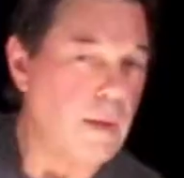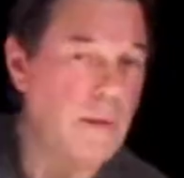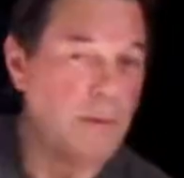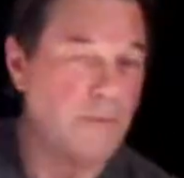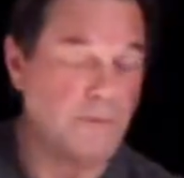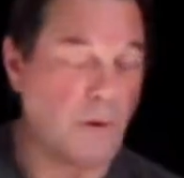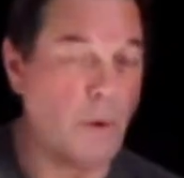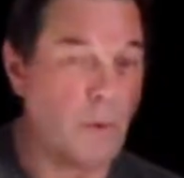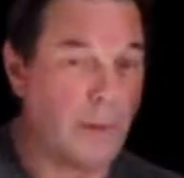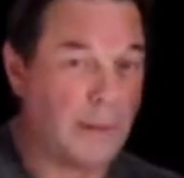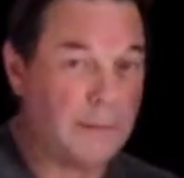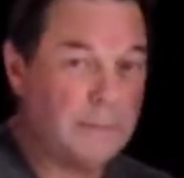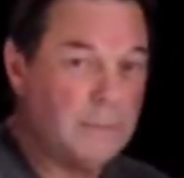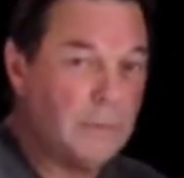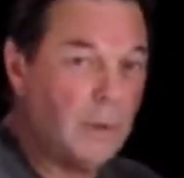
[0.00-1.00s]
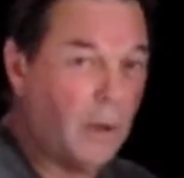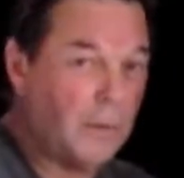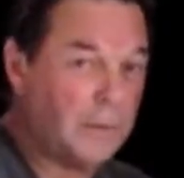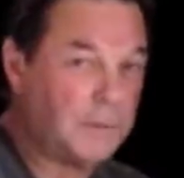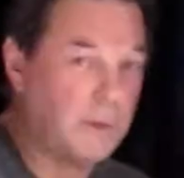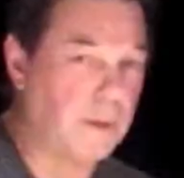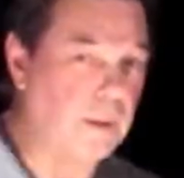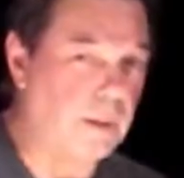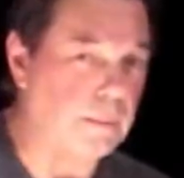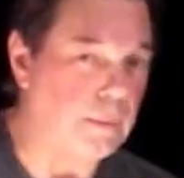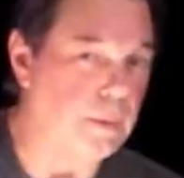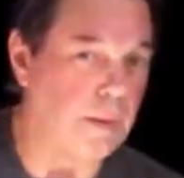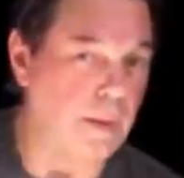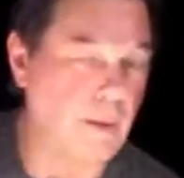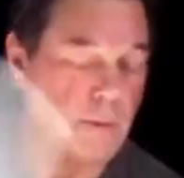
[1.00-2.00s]
flowing all the time.
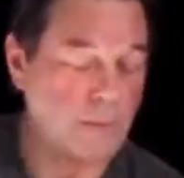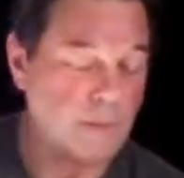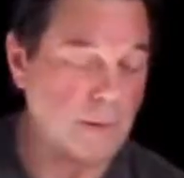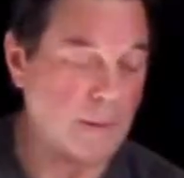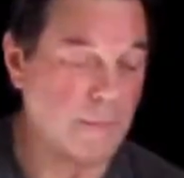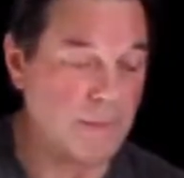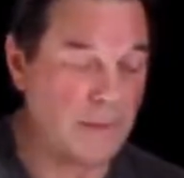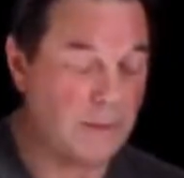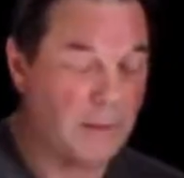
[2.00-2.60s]
You know, I mean,